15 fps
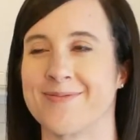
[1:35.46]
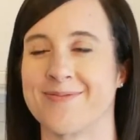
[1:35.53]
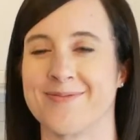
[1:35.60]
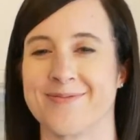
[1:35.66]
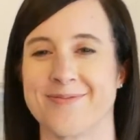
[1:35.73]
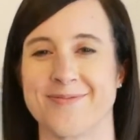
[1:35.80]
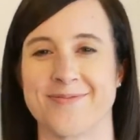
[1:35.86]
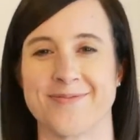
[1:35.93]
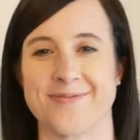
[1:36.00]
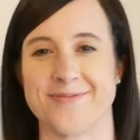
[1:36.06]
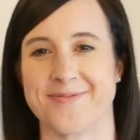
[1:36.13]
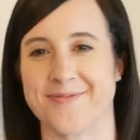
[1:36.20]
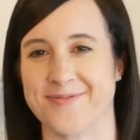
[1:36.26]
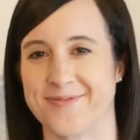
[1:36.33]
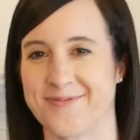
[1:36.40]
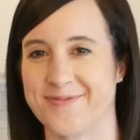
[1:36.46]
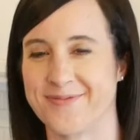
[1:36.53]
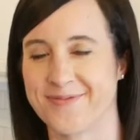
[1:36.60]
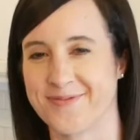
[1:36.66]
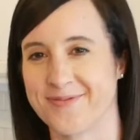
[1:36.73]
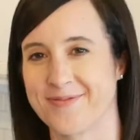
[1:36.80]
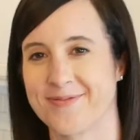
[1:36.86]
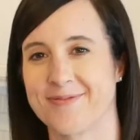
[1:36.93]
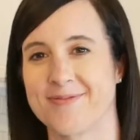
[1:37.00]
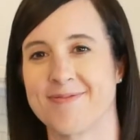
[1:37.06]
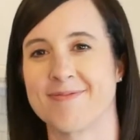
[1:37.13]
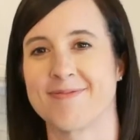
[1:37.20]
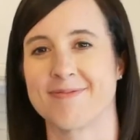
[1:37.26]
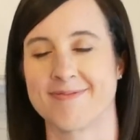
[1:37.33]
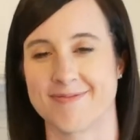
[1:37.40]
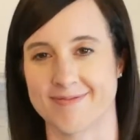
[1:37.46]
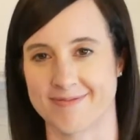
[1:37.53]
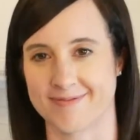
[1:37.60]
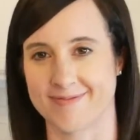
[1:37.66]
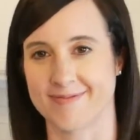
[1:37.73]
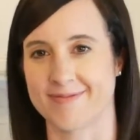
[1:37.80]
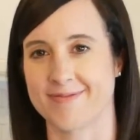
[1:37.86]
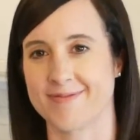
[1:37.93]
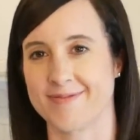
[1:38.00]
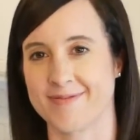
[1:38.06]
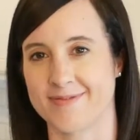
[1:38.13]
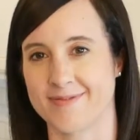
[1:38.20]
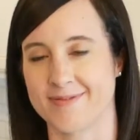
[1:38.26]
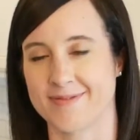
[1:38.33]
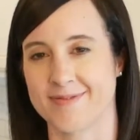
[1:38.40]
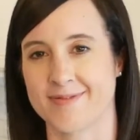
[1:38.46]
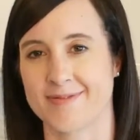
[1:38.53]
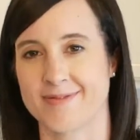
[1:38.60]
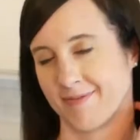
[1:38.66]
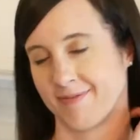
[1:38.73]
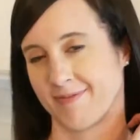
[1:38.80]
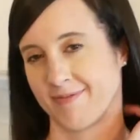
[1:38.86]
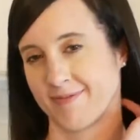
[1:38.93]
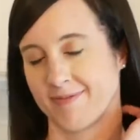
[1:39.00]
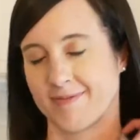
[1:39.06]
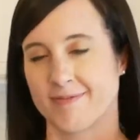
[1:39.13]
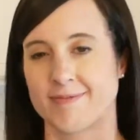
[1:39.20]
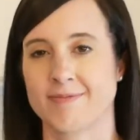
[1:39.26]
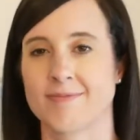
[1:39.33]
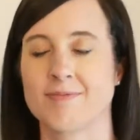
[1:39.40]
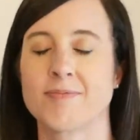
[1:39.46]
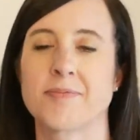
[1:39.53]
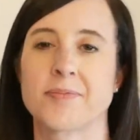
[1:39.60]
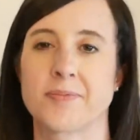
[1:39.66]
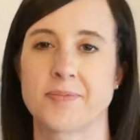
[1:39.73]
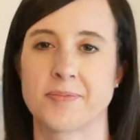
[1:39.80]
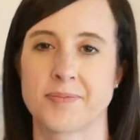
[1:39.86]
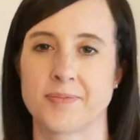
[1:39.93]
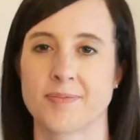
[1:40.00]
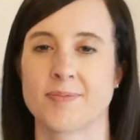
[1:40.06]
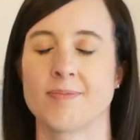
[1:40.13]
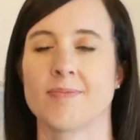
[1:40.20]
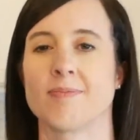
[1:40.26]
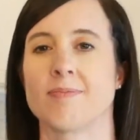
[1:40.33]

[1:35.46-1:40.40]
This person isn't speaking.